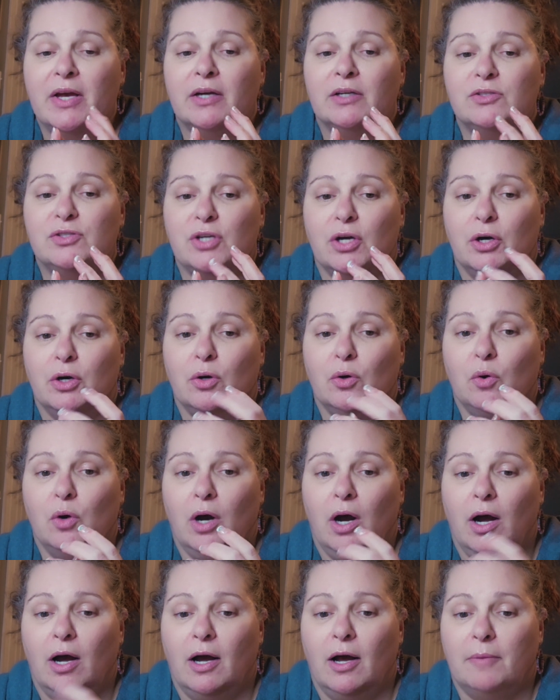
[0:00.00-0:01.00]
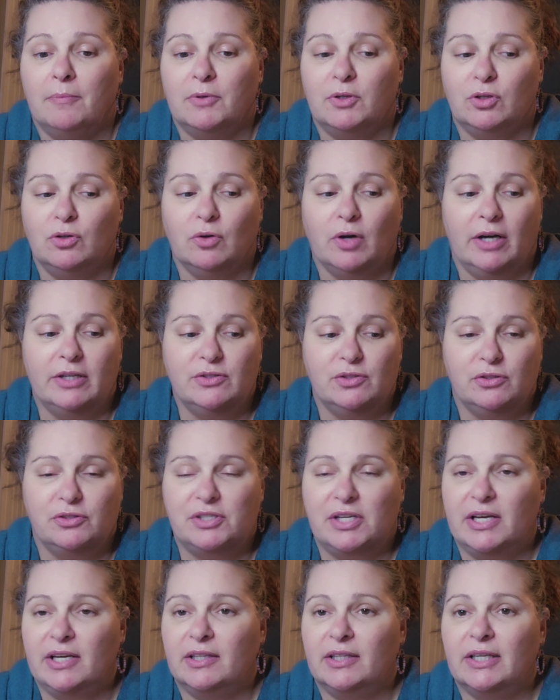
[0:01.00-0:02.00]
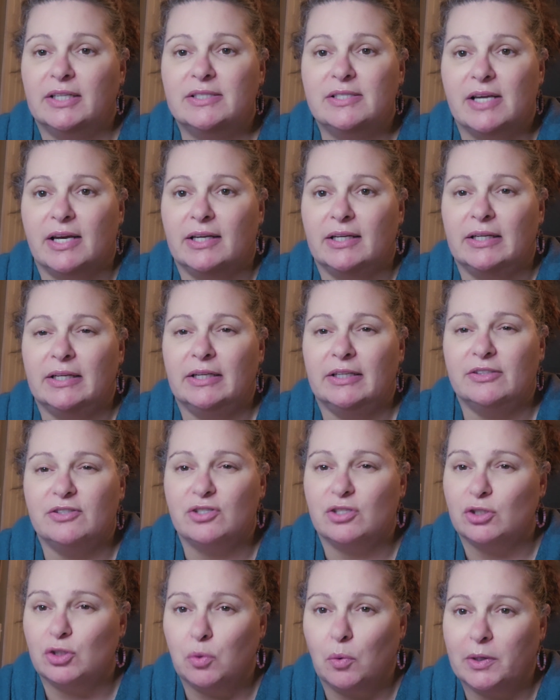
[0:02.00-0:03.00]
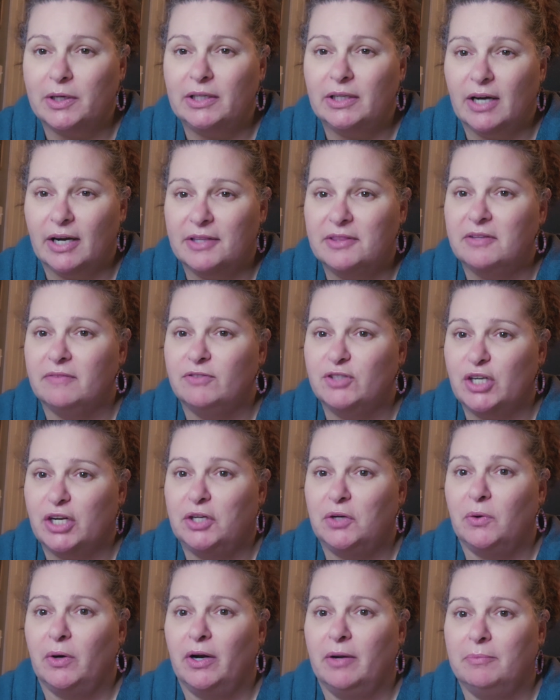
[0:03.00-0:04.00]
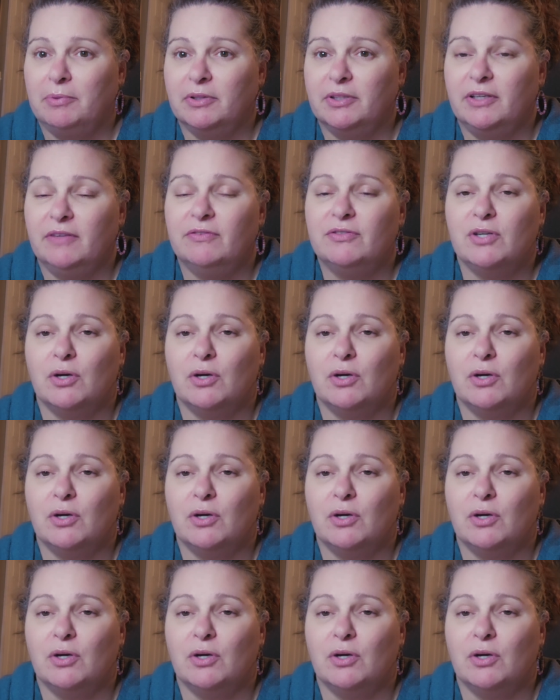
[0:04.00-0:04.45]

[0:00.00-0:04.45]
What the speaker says: So you guys are seeing this, and it is the 29th of January, I believe.